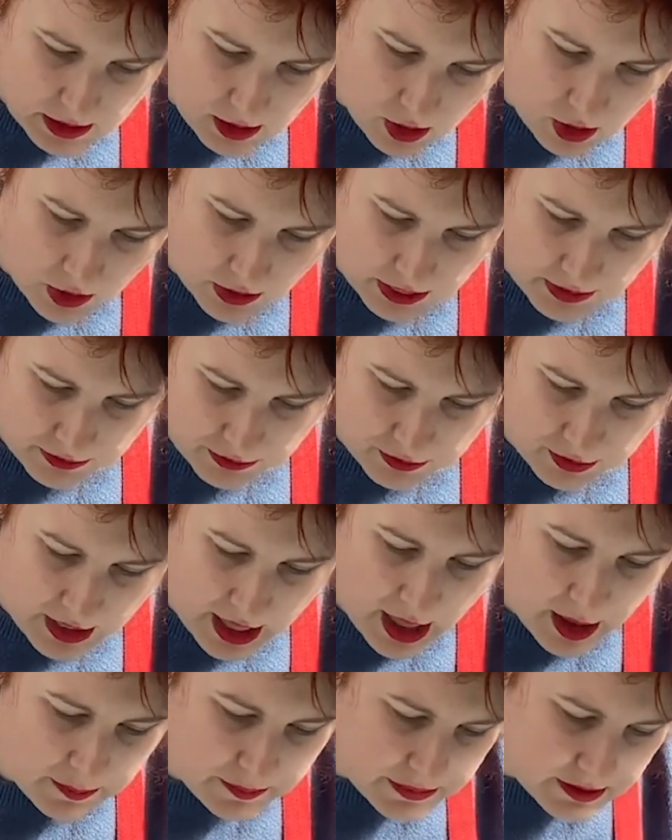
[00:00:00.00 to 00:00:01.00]
on the
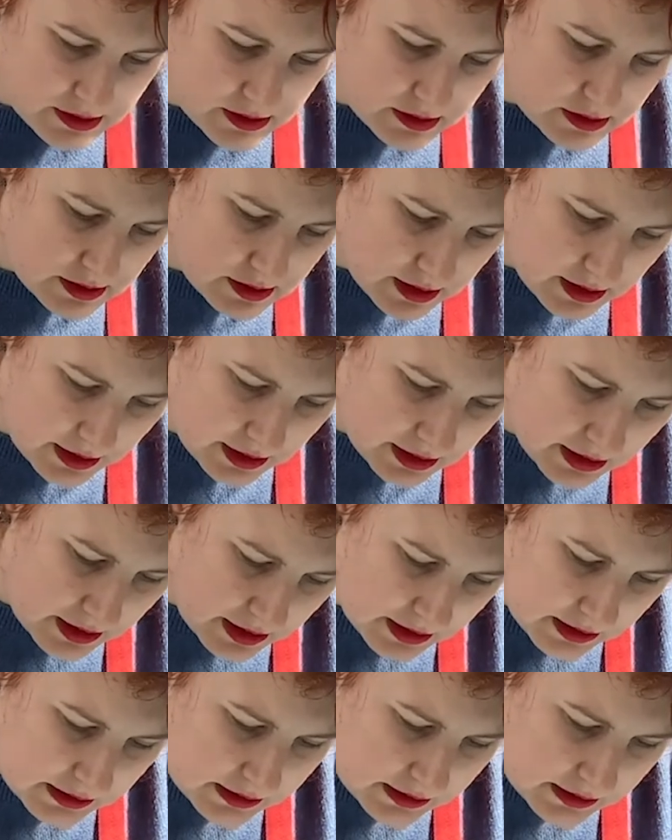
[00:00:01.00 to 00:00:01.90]
flaps here.